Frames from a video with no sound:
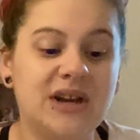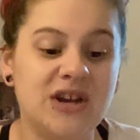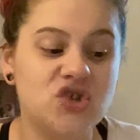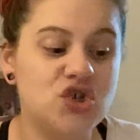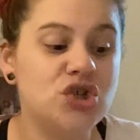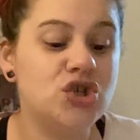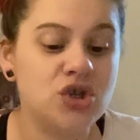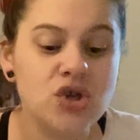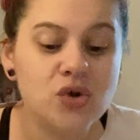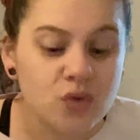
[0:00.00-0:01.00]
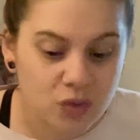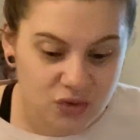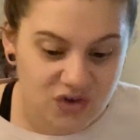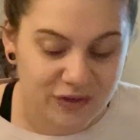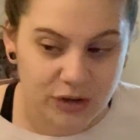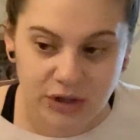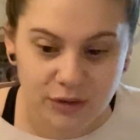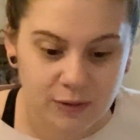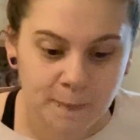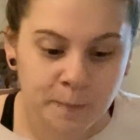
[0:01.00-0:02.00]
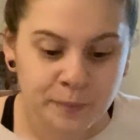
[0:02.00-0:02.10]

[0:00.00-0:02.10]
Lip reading: and it's huge for you.